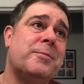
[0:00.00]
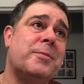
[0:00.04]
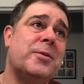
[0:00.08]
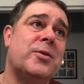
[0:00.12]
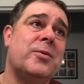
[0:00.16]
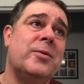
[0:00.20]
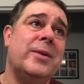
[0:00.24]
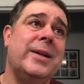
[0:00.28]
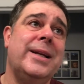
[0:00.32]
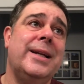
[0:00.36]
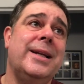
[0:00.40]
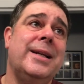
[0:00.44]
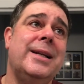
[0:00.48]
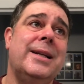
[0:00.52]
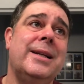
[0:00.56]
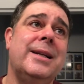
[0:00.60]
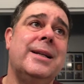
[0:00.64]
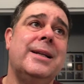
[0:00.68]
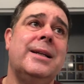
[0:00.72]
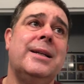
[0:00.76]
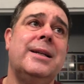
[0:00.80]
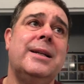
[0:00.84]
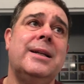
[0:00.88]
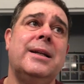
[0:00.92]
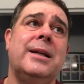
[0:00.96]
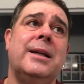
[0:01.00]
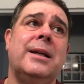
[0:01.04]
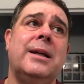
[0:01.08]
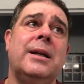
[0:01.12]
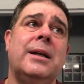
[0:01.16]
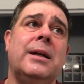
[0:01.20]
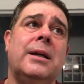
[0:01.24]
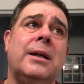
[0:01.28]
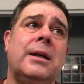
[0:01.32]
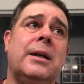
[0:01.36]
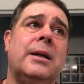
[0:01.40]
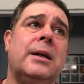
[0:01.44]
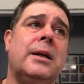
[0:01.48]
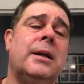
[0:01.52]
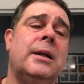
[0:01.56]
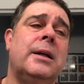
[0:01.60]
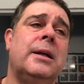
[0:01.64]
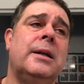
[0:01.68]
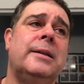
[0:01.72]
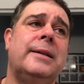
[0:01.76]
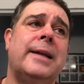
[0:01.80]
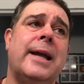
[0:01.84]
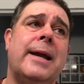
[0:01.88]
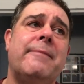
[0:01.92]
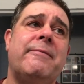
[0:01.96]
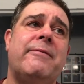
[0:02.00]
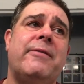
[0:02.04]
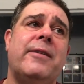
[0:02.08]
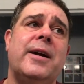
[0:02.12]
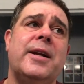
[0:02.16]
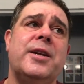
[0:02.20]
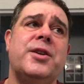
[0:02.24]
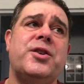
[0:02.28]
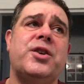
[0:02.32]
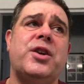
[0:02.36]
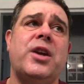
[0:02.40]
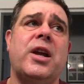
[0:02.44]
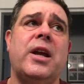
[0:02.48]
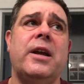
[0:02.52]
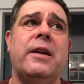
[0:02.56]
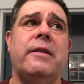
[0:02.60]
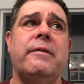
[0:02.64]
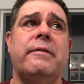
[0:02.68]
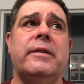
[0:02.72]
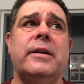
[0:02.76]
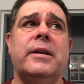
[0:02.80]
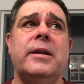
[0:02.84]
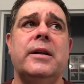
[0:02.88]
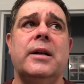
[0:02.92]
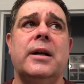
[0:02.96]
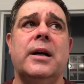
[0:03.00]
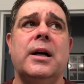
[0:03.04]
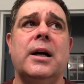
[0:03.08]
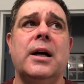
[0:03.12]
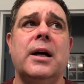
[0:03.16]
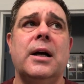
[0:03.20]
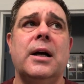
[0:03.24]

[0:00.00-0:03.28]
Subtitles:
between Damn Fine Shave and